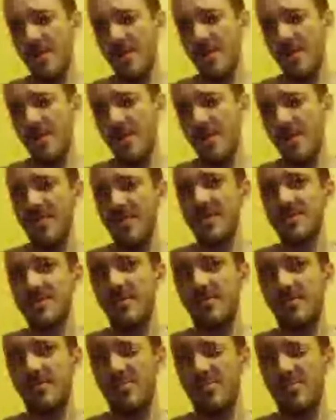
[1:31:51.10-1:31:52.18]
kind of a mix
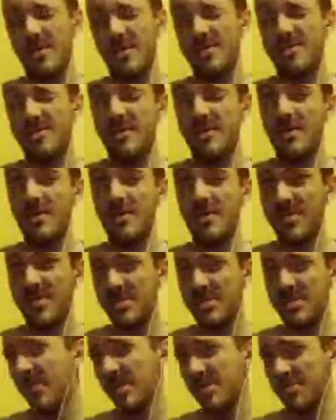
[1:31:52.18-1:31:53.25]
of, let's see, the
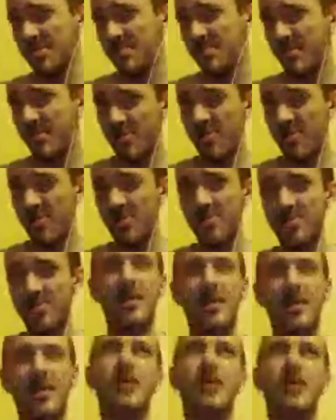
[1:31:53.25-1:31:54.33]
Demolition Man cars